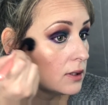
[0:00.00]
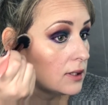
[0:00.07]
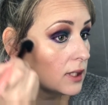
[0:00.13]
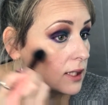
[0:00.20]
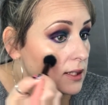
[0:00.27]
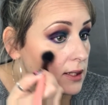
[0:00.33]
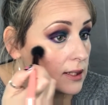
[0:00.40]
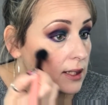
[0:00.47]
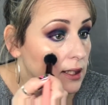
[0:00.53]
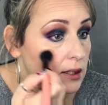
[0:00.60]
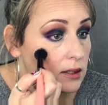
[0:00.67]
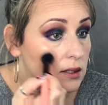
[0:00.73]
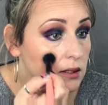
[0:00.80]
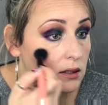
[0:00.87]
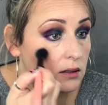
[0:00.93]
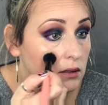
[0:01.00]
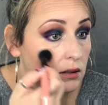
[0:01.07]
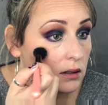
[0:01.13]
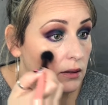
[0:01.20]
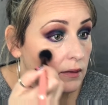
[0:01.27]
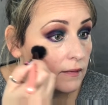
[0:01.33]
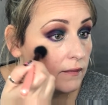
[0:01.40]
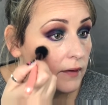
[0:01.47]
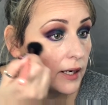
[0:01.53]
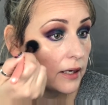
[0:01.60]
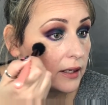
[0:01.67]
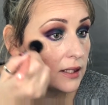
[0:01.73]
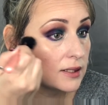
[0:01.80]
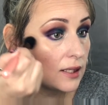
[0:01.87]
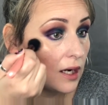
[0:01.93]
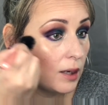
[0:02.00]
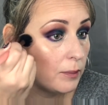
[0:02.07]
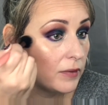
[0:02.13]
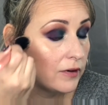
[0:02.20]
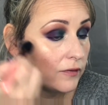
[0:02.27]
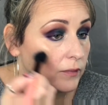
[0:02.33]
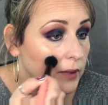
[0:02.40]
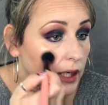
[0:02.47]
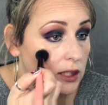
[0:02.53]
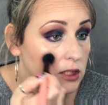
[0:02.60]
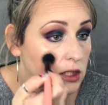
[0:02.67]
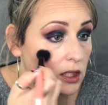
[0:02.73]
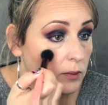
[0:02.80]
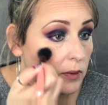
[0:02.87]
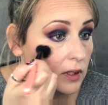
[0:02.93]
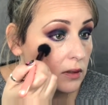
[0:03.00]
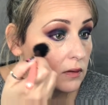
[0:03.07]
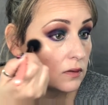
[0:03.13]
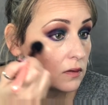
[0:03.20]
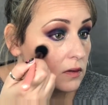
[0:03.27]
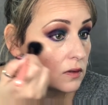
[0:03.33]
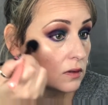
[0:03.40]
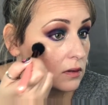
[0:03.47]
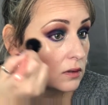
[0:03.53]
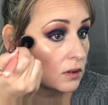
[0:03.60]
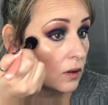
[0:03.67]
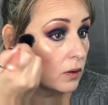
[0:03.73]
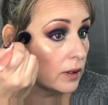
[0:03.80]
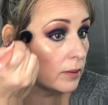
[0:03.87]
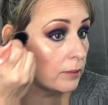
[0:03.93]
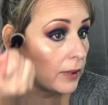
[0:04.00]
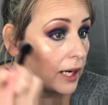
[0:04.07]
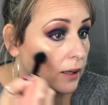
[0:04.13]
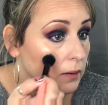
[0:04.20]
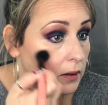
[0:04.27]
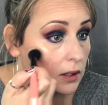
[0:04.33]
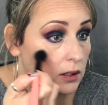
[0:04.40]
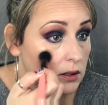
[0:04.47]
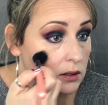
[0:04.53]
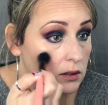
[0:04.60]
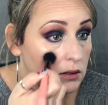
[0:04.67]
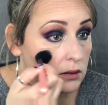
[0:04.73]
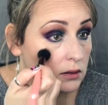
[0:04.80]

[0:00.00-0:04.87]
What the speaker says: dust it on the very top of my cheekbones, going backwards.